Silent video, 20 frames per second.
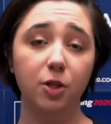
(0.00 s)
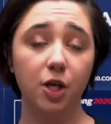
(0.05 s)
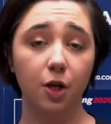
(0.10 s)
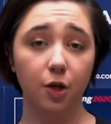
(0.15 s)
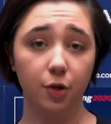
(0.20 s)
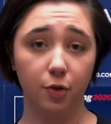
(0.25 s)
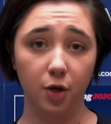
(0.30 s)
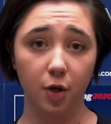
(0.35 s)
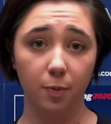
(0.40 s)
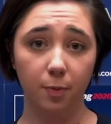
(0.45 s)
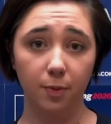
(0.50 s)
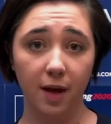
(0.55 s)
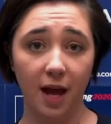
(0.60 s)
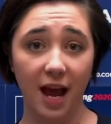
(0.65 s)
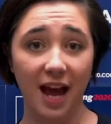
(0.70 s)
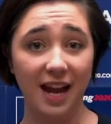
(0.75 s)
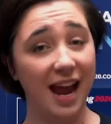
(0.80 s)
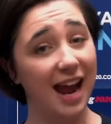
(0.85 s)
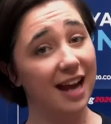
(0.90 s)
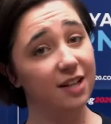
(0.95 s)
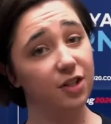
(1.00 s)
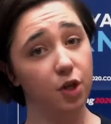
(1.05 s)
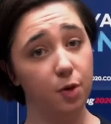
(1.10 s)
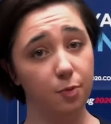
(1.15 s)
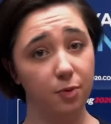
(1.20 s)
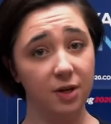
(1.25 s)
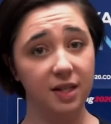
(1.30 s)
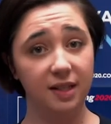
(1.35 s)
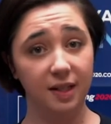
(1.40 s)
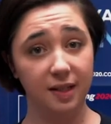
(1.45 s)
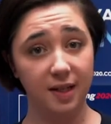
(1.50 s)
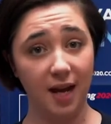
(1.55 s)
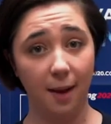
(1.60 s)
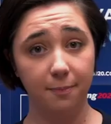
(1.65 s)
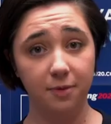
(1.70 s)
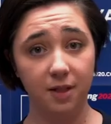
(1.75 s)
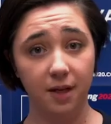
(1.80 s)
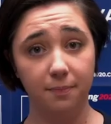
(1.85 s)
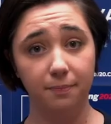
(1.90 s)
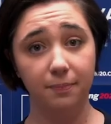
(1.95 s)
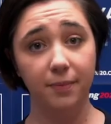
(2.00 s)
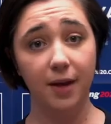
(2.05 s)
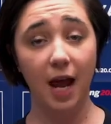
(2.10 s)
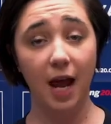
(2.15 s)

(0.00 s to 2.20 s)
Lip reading: to your group and ask your precinct captain